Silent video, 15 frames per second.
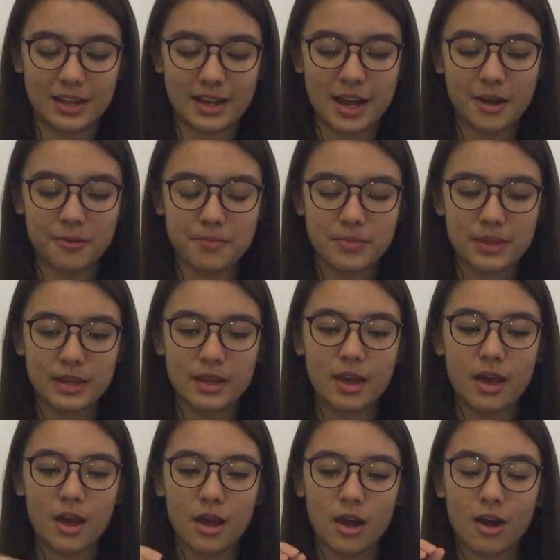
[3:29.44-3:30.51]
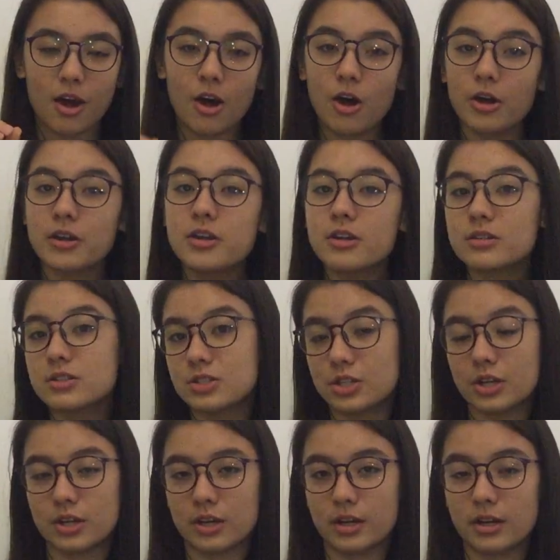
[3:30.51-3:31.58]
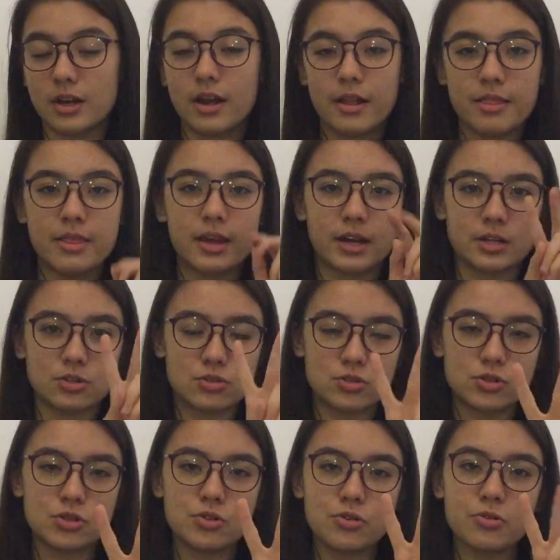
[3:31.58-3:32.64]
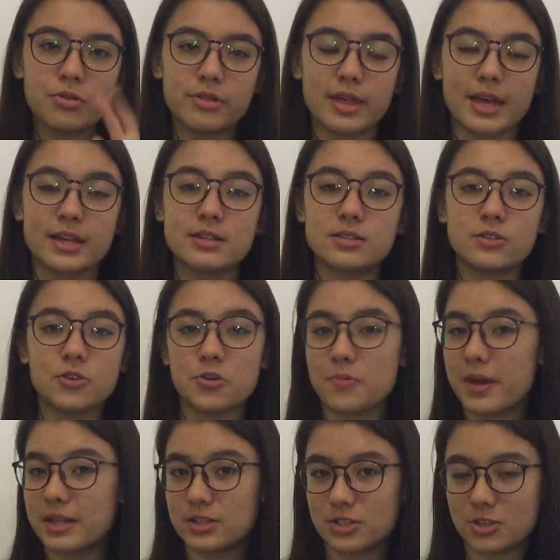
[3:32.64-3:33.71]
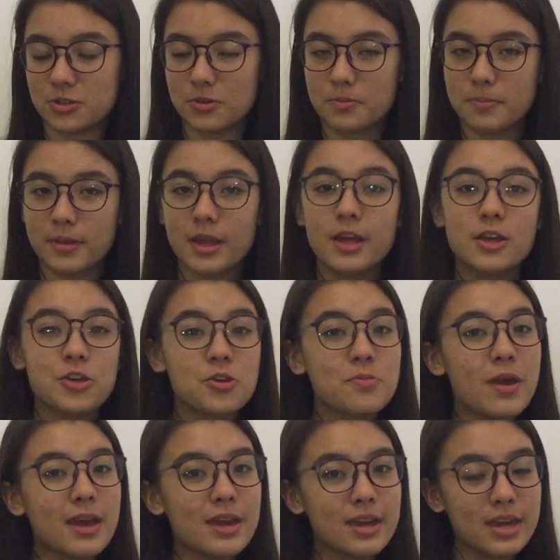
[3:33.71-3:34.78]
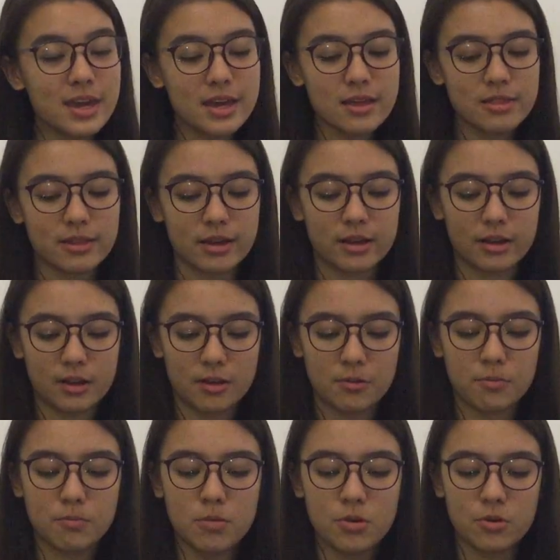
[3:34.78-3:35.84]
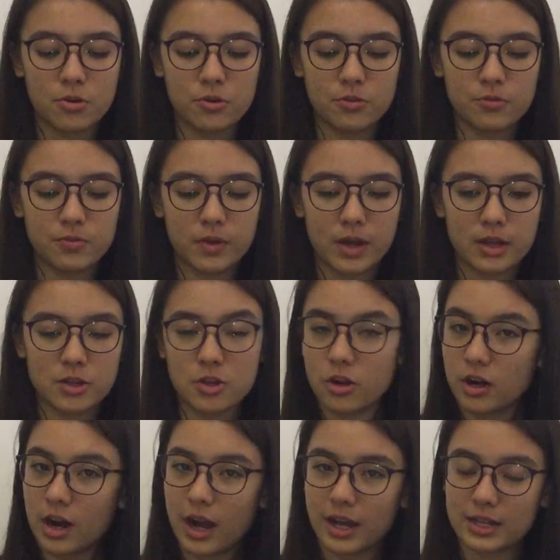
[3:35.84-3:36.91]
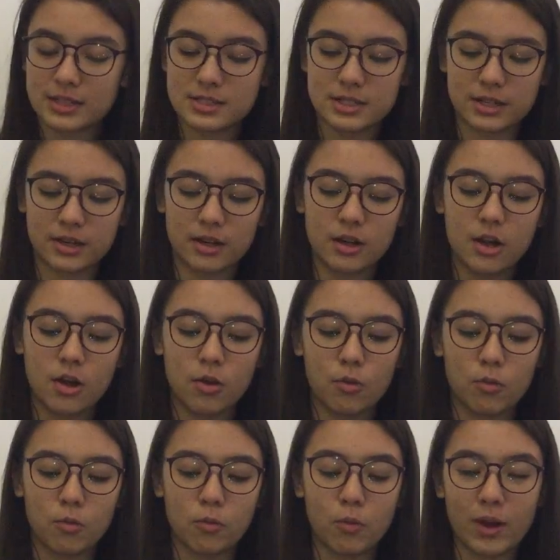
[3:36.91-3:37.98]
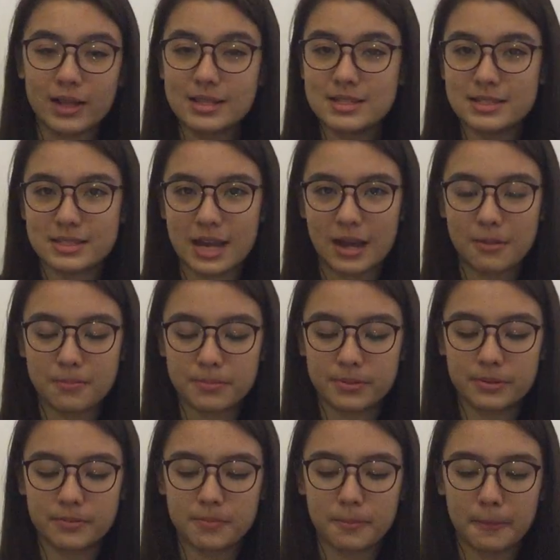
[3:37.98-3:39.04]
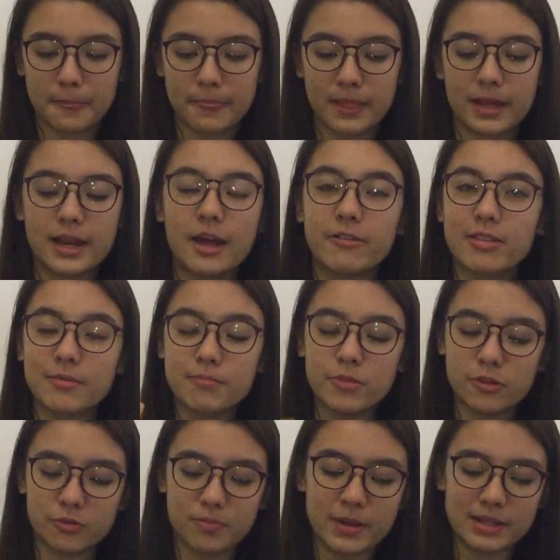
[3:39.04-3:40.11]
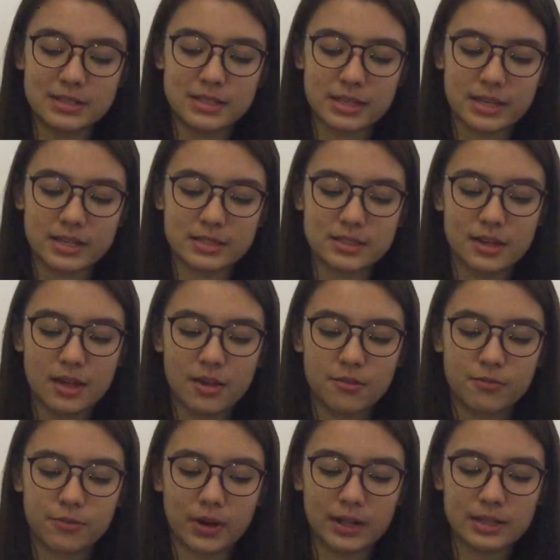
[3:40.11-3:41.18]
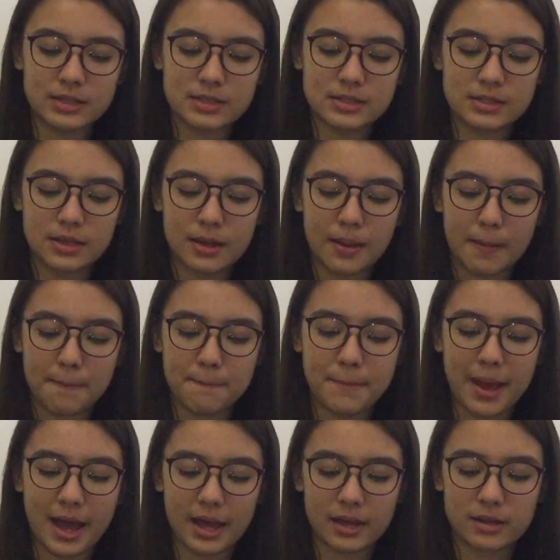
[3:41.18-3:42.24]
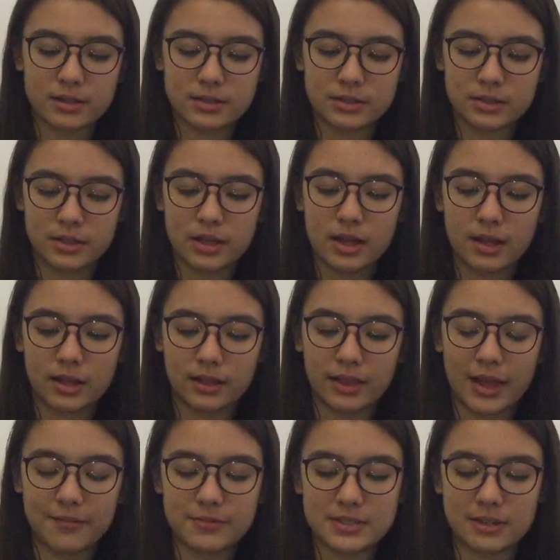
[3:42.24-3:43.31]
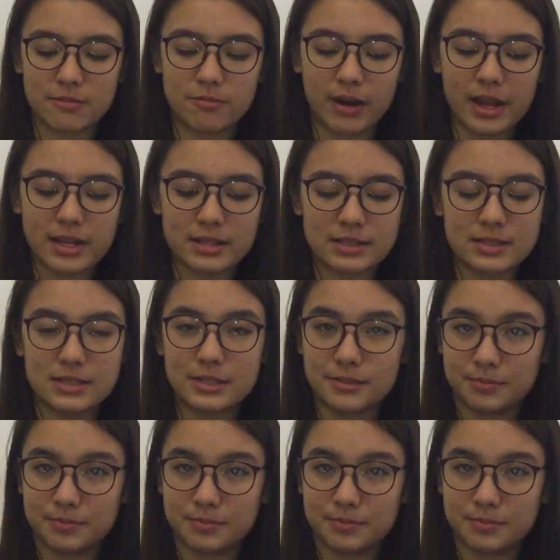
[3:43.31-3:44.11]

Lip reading: Now, on your turn, there are 2 things you may do. You may either move your hunter 1 step. Now, the movement is front, back, left, and right,